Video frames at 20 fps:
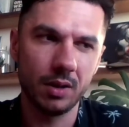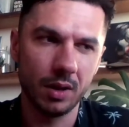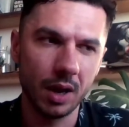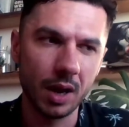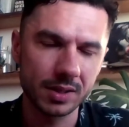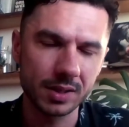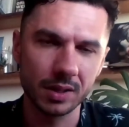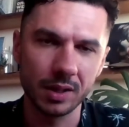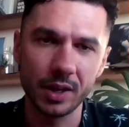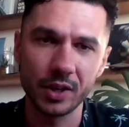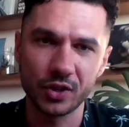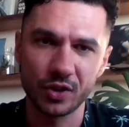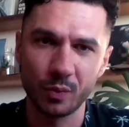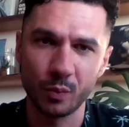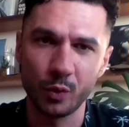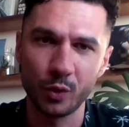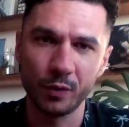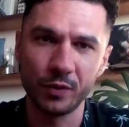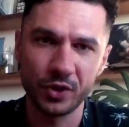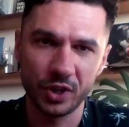
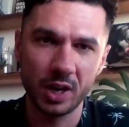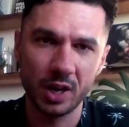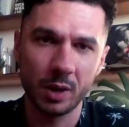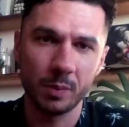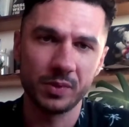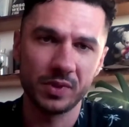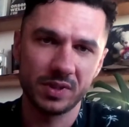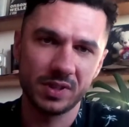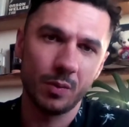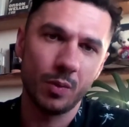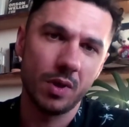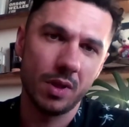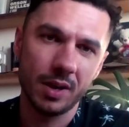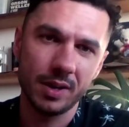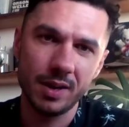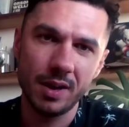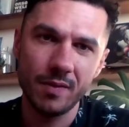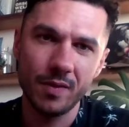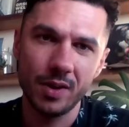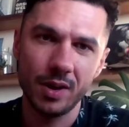isolation would have shaped someone like
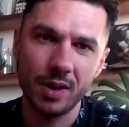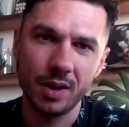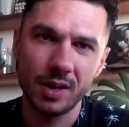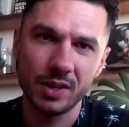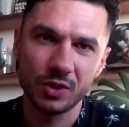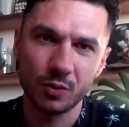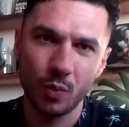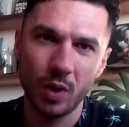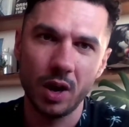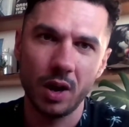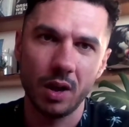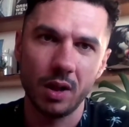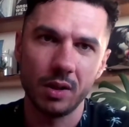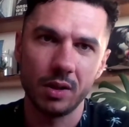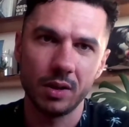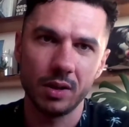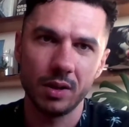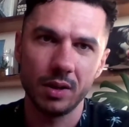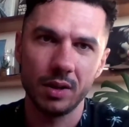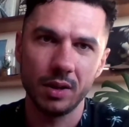Nevena as
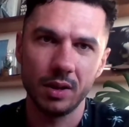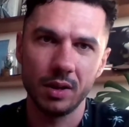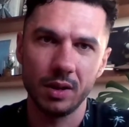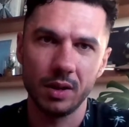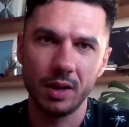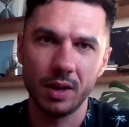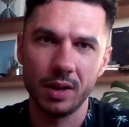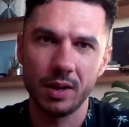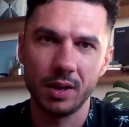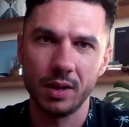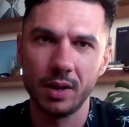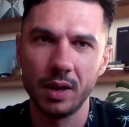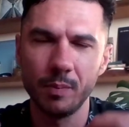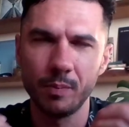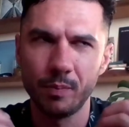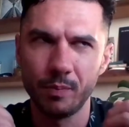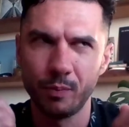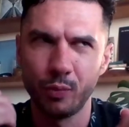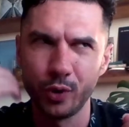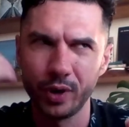well,
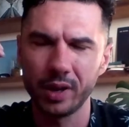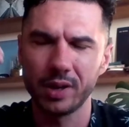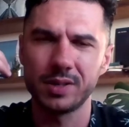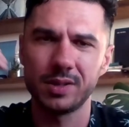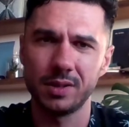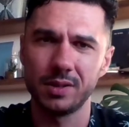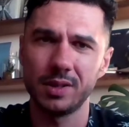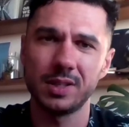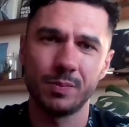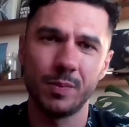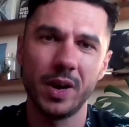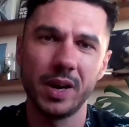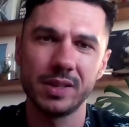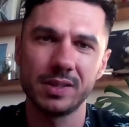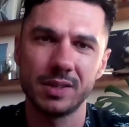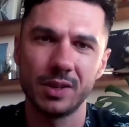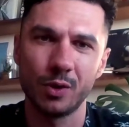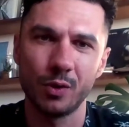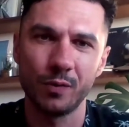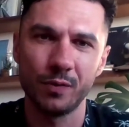and putting us in this
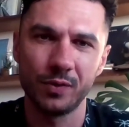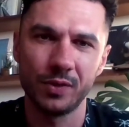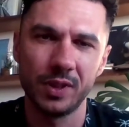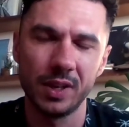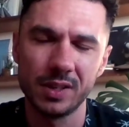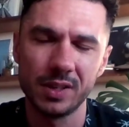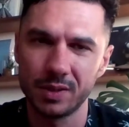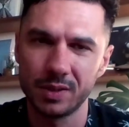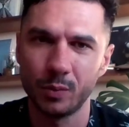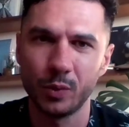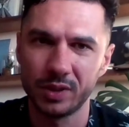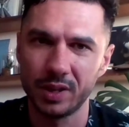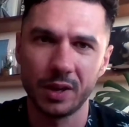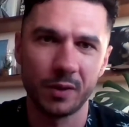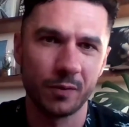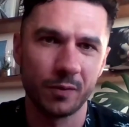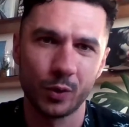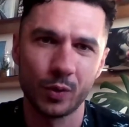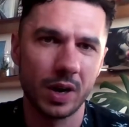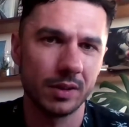mindset of things that we
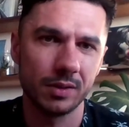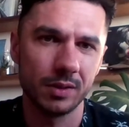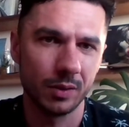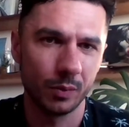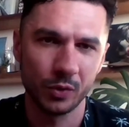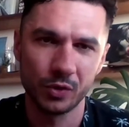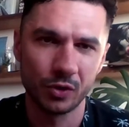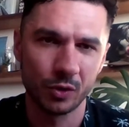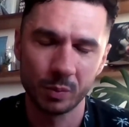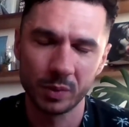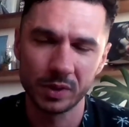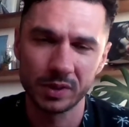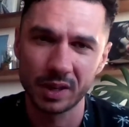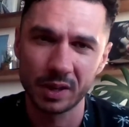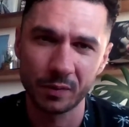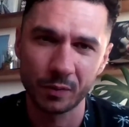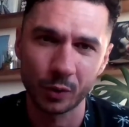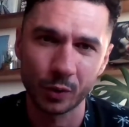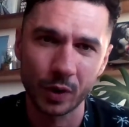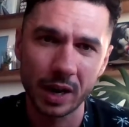take for granted that we shouldn't be
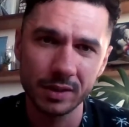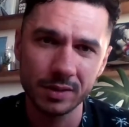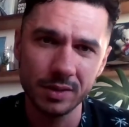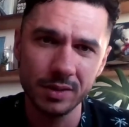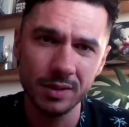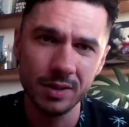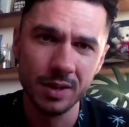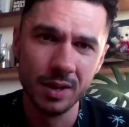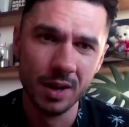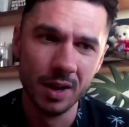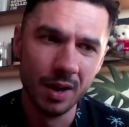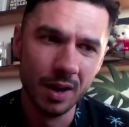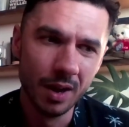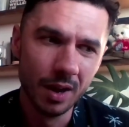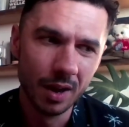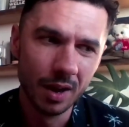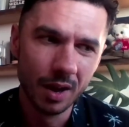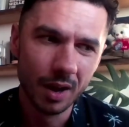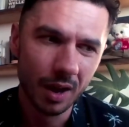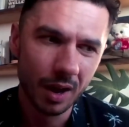taking for granted.
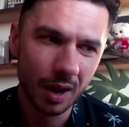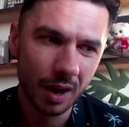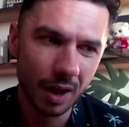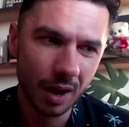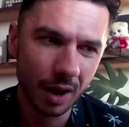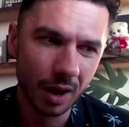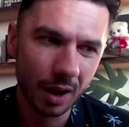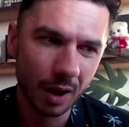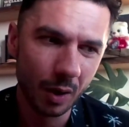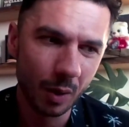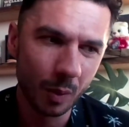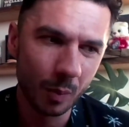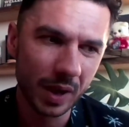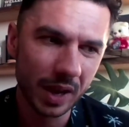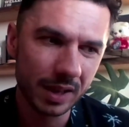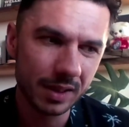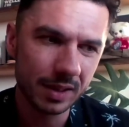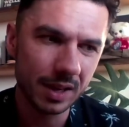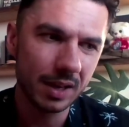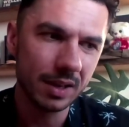
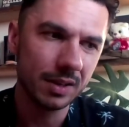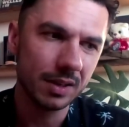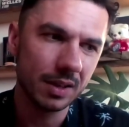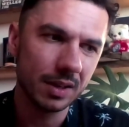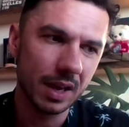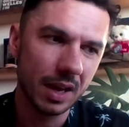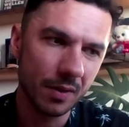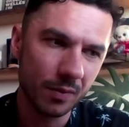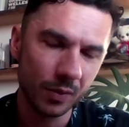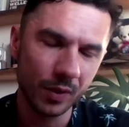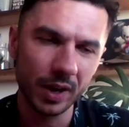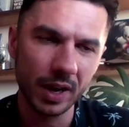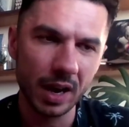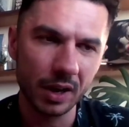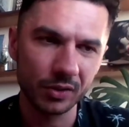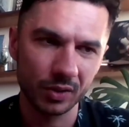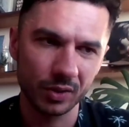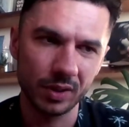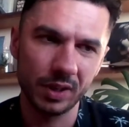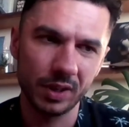And then every
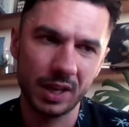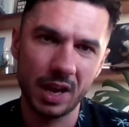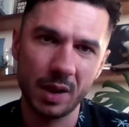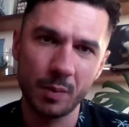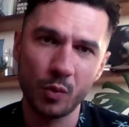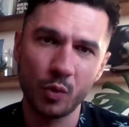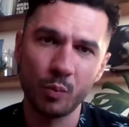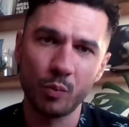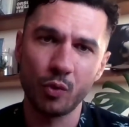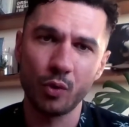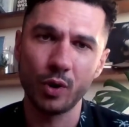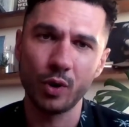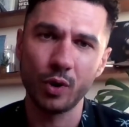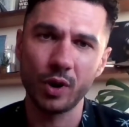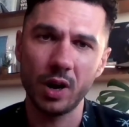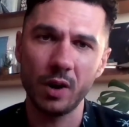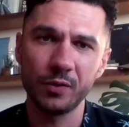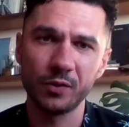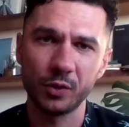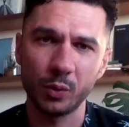actor that came on board
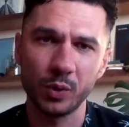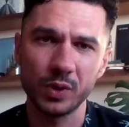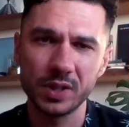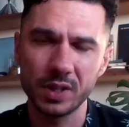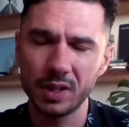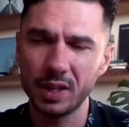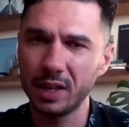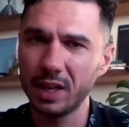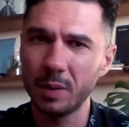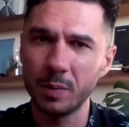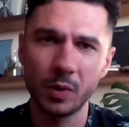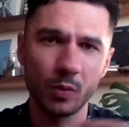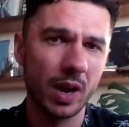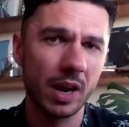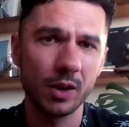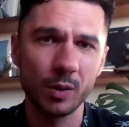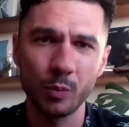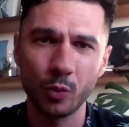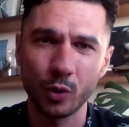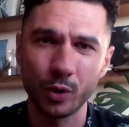afterwards, and they came in
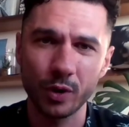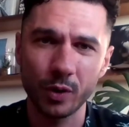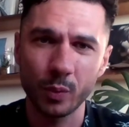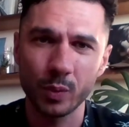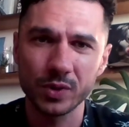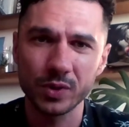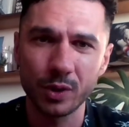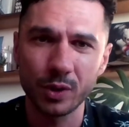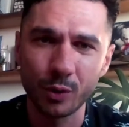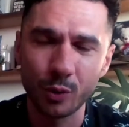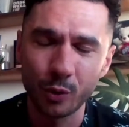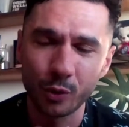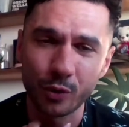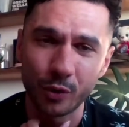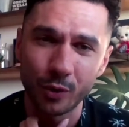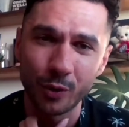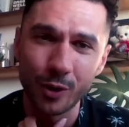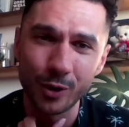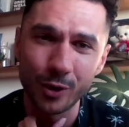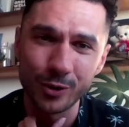random order, it was not at all
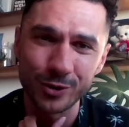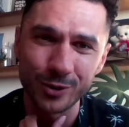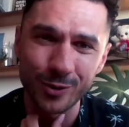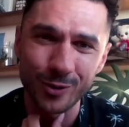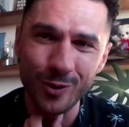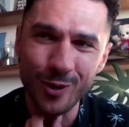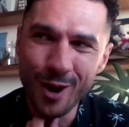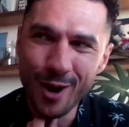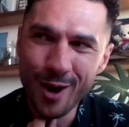chronological.